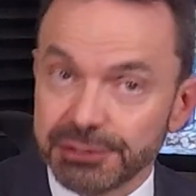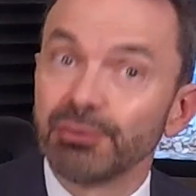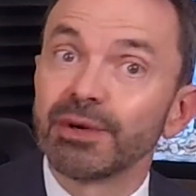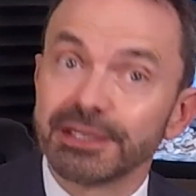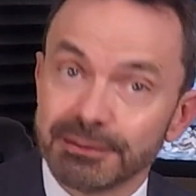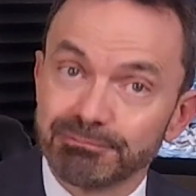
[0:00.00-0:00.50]
You
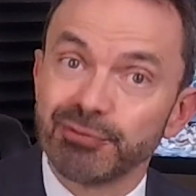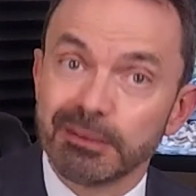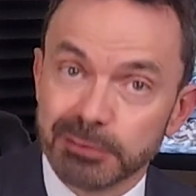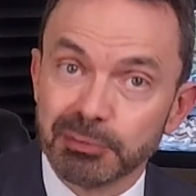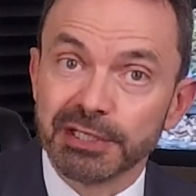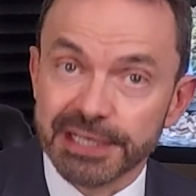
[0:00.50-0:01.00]
will want to
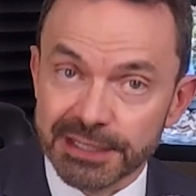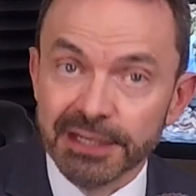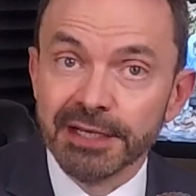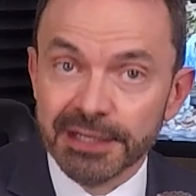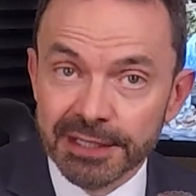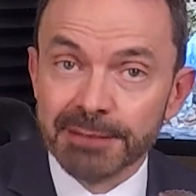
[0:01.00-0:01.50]
probably
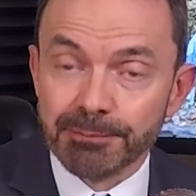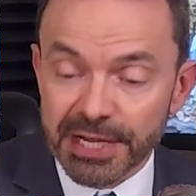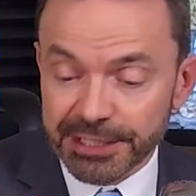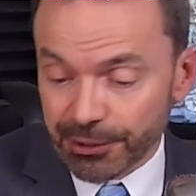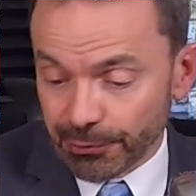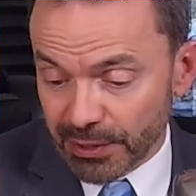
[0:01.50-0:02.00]

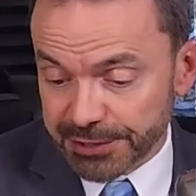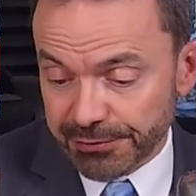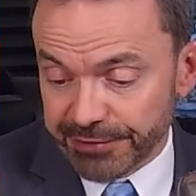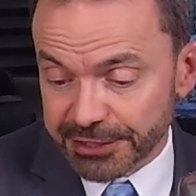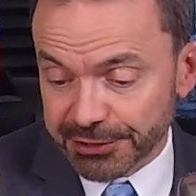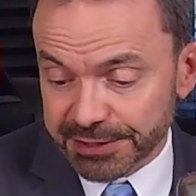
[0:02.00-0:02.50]
make your
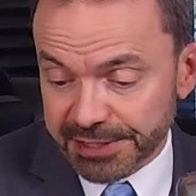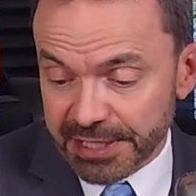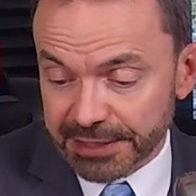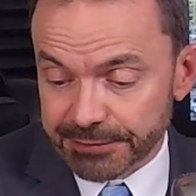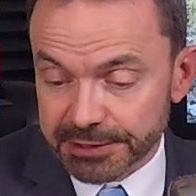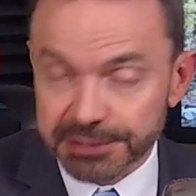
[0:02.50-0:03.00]
reservations
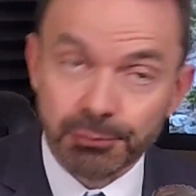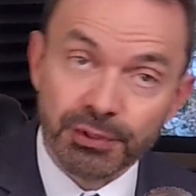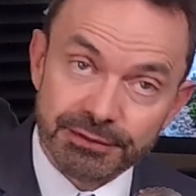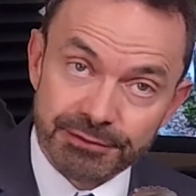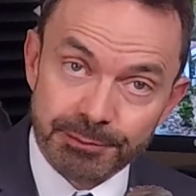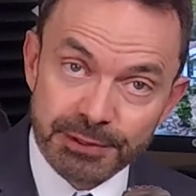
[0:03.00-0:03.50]
ahead of this,
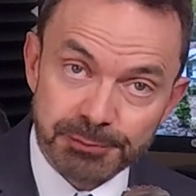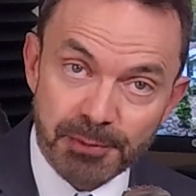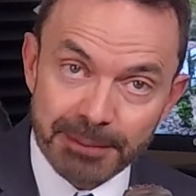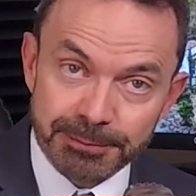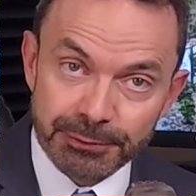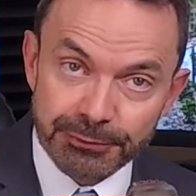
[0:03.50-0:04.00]
one of the most
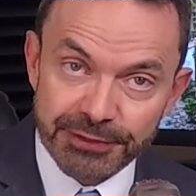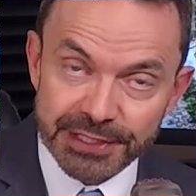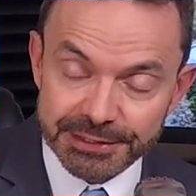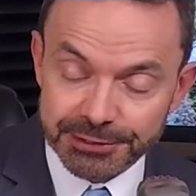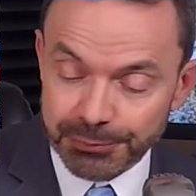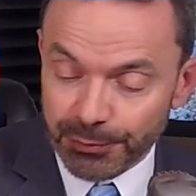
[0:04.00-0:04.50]
popular things